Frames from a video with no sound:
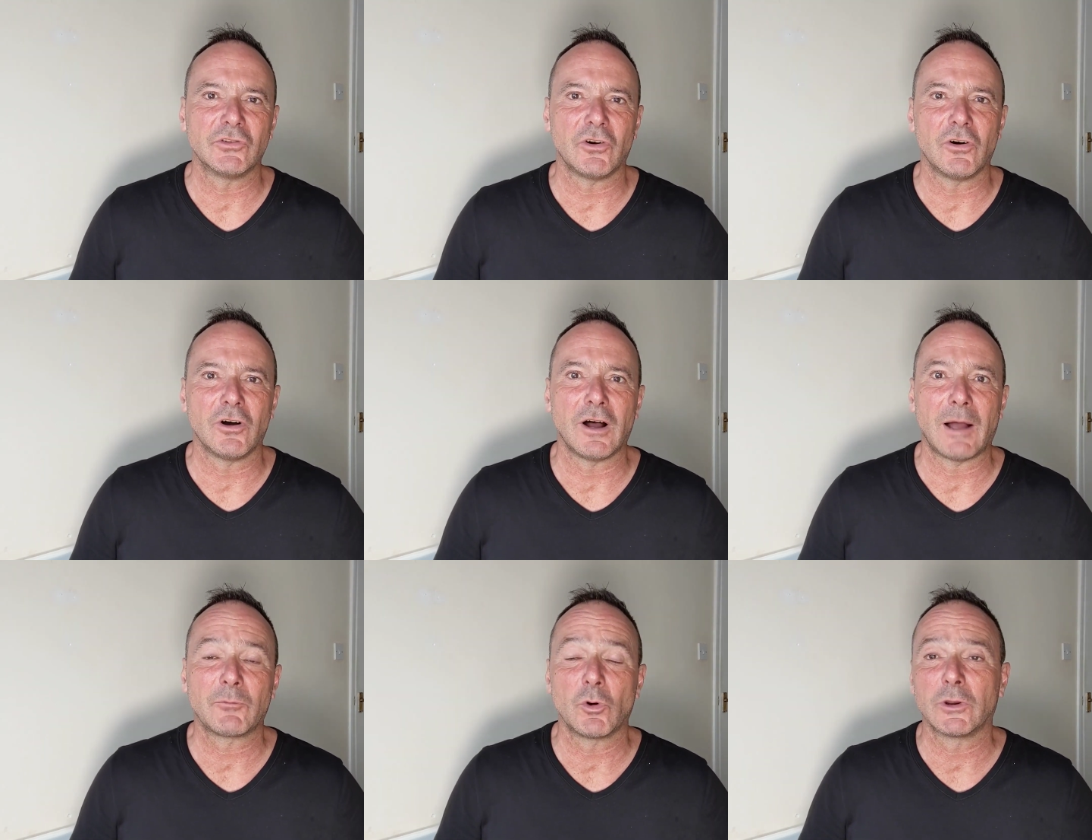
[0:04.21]

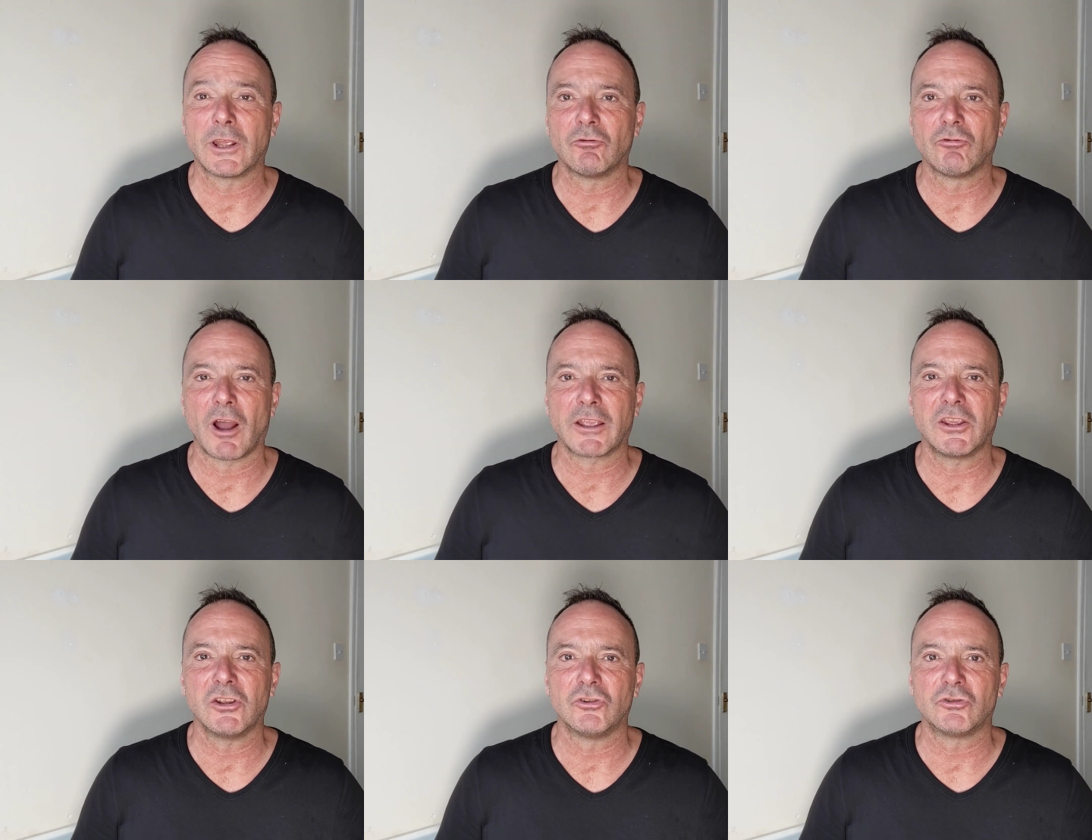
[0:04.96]
I'm calling it
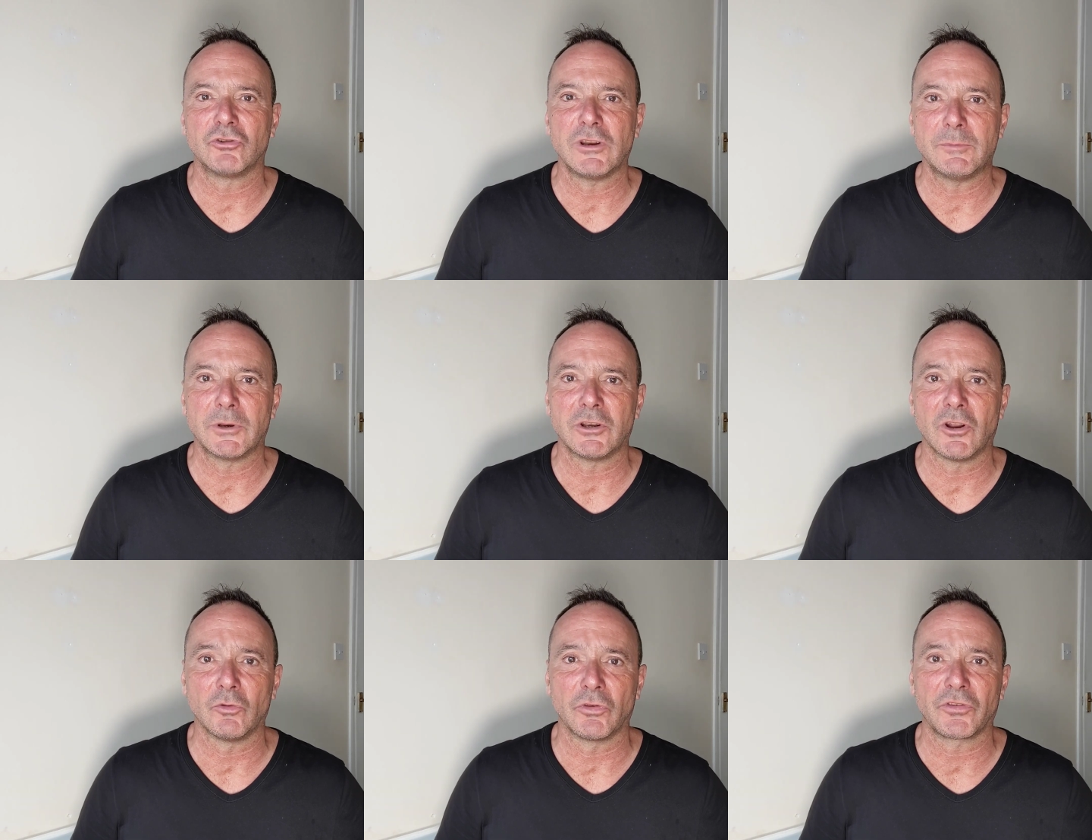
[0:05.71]
Reichian Treatment
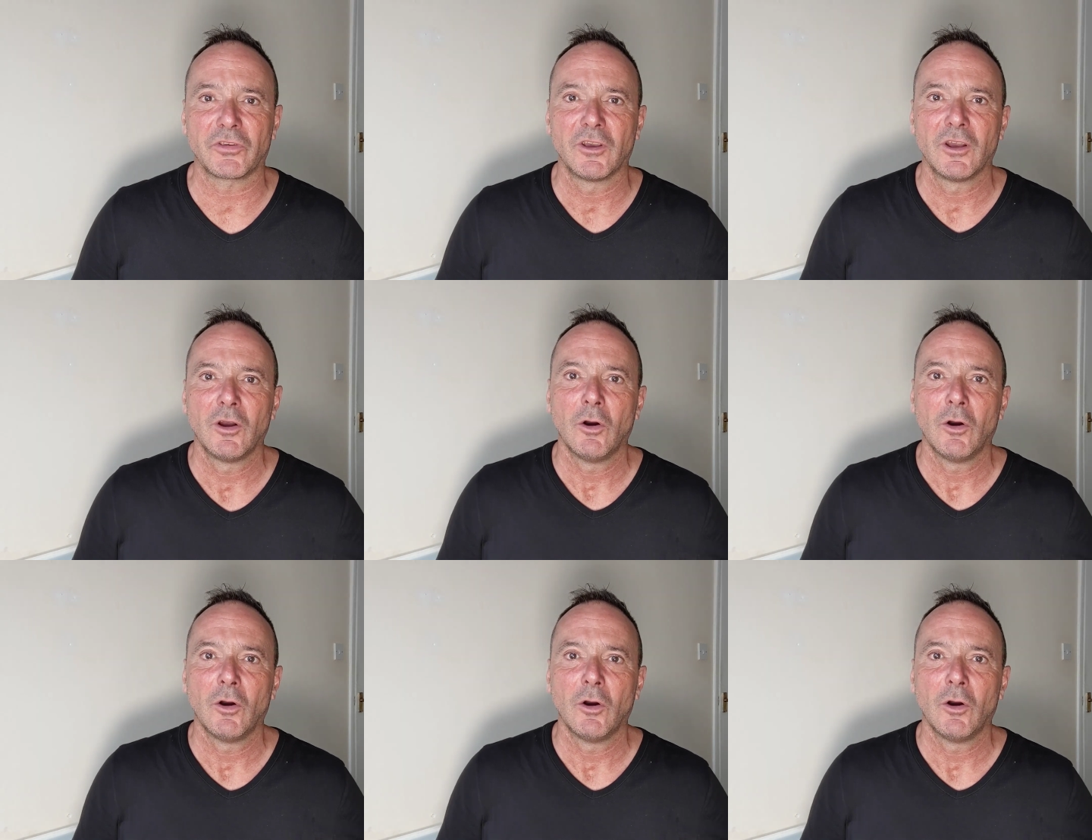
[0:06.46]
Notes,